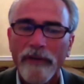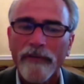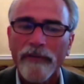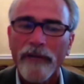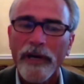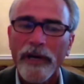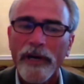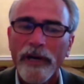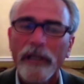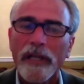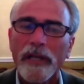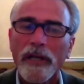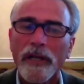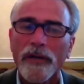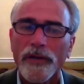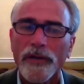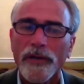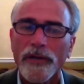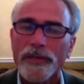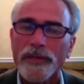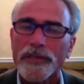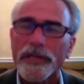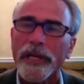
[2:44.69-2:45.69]
very clear
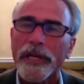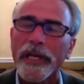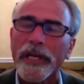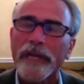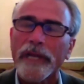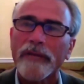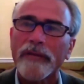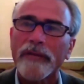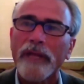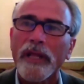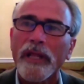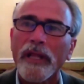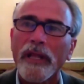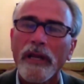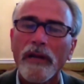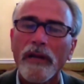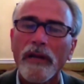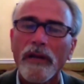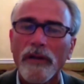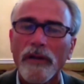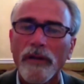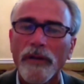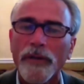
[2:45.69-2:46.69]
understanding of the
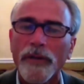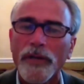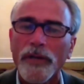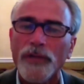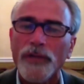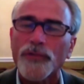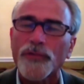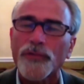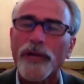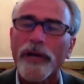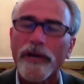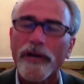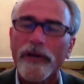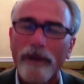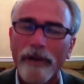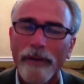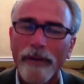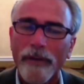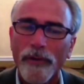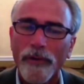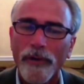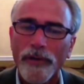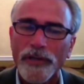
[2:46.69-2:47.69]
clinical and administrative
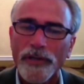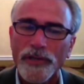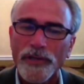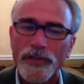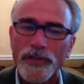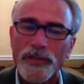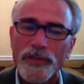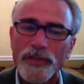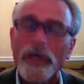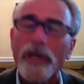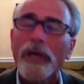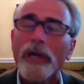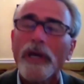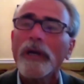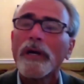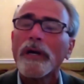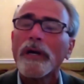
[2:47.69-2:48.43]
operations,